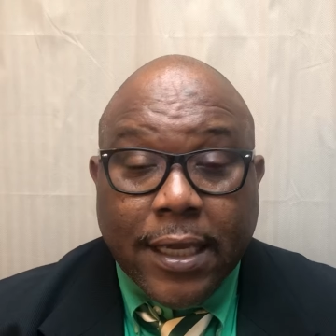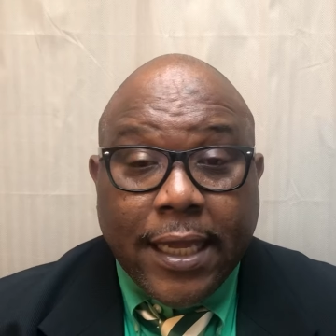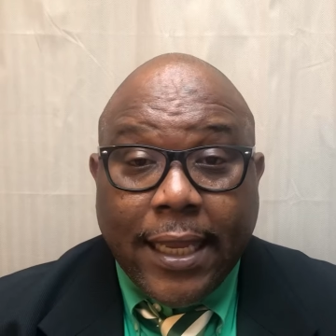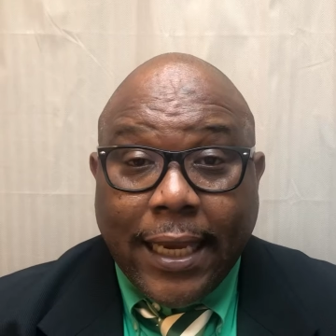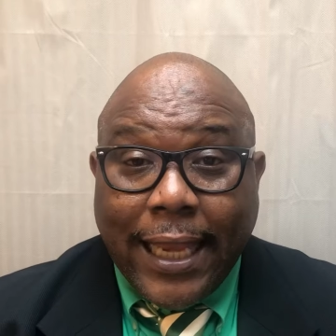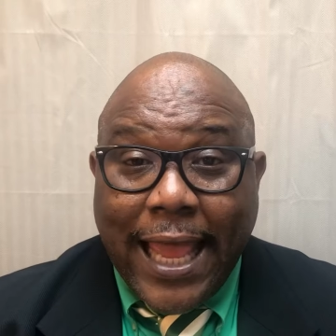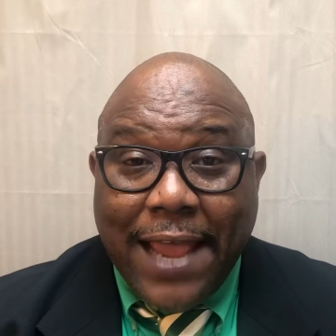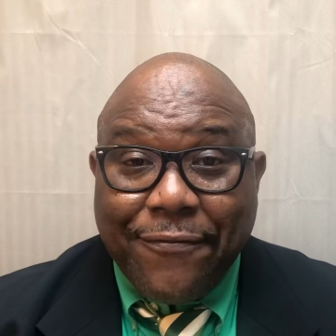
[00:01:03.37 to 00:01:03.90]

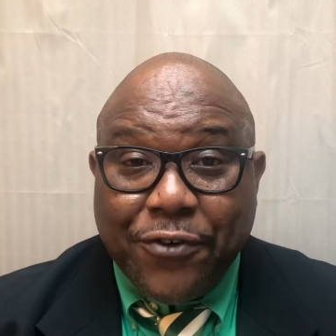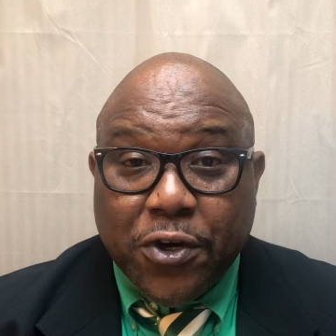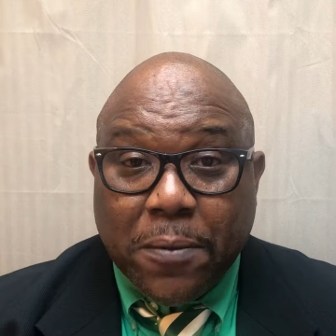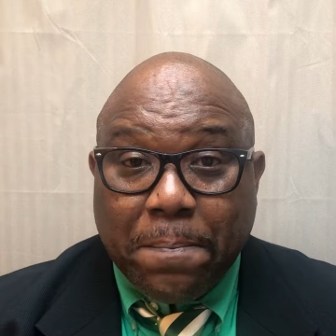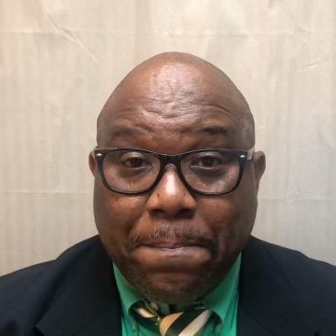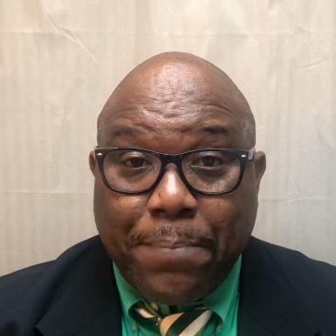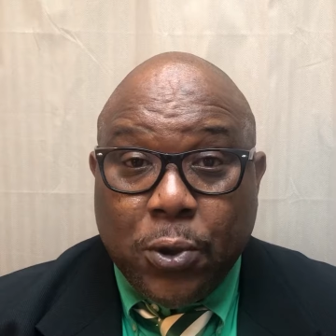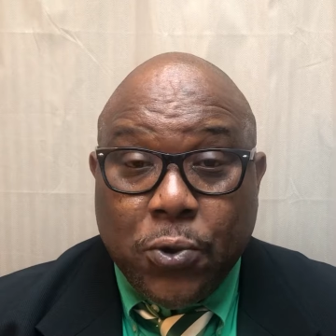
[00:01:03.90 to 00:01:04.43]
Laughter
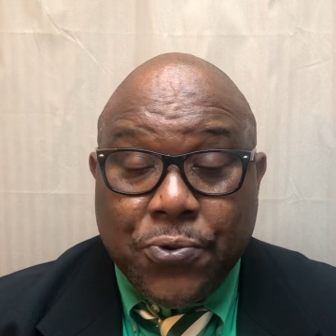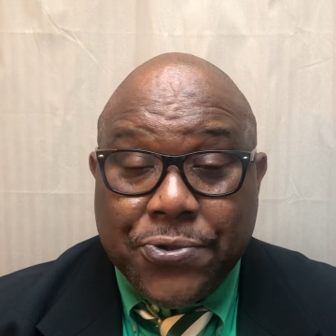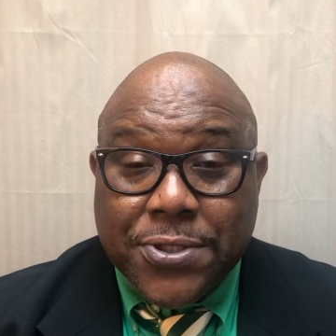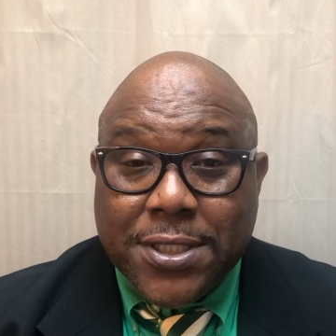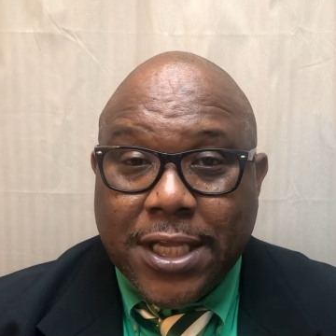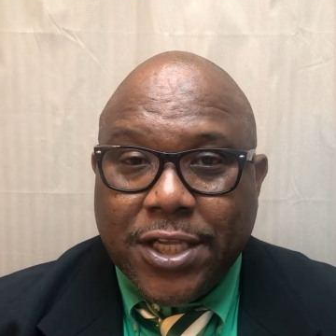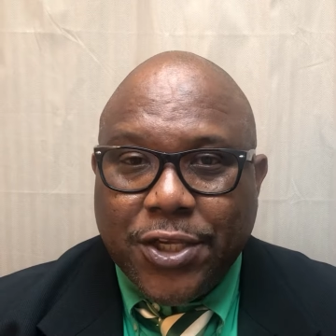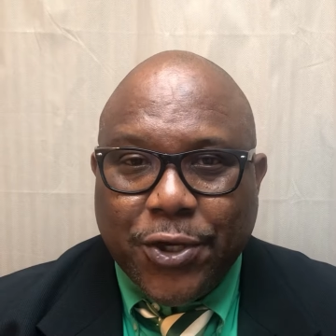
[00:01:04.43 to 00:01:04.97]

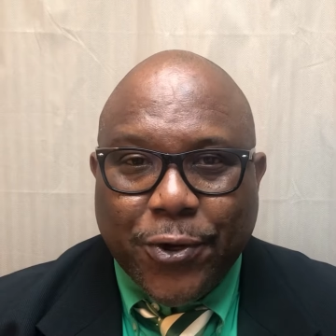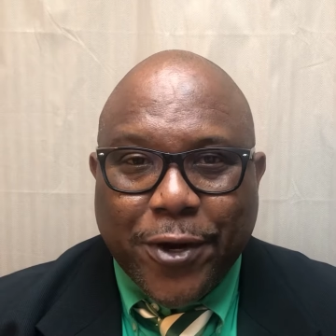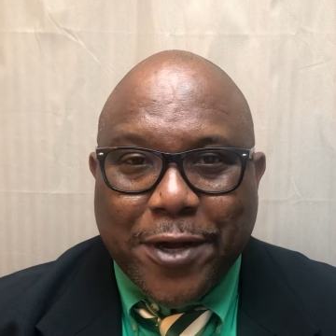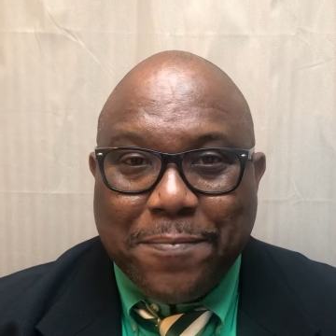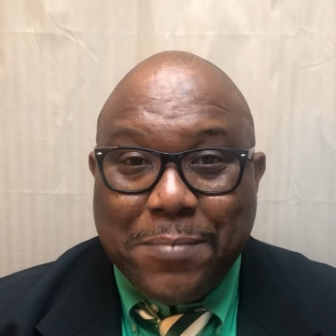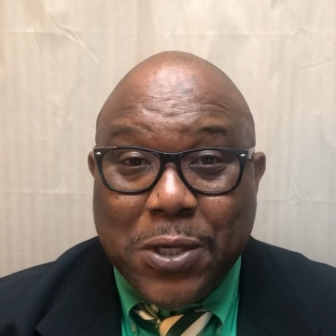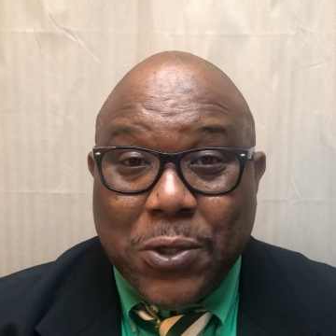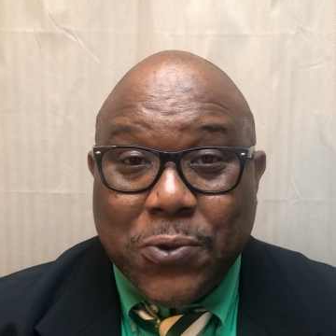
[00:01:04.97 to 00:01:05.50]
boosts your
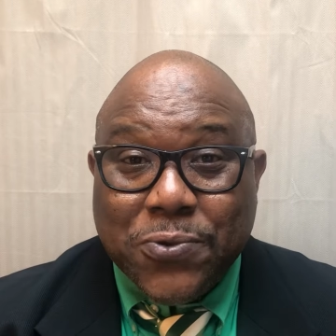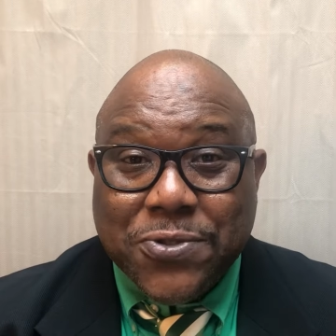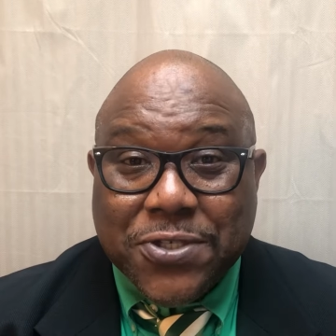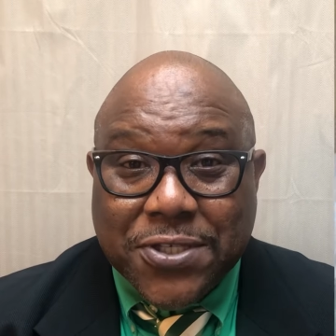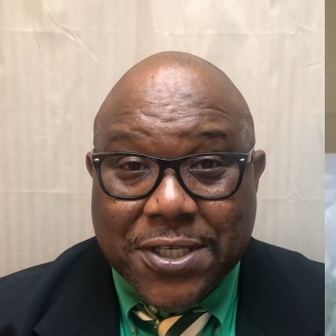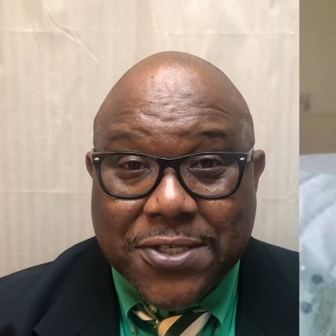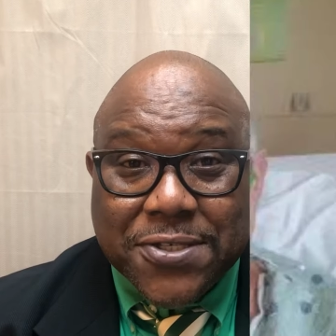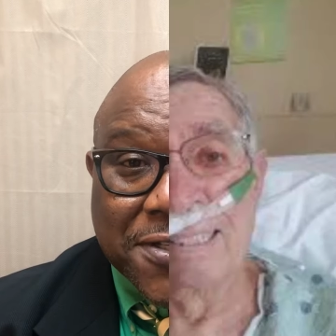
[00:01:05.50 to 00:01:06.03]
immune
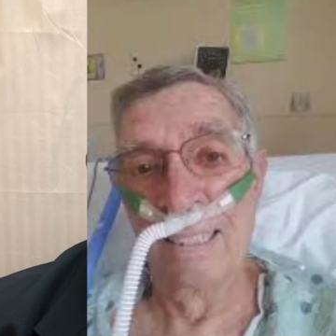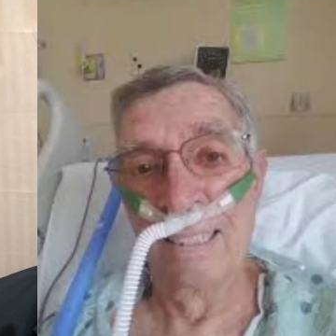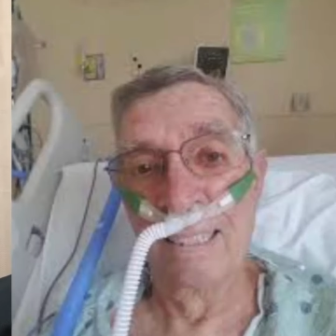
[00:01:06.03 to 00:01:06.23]
system.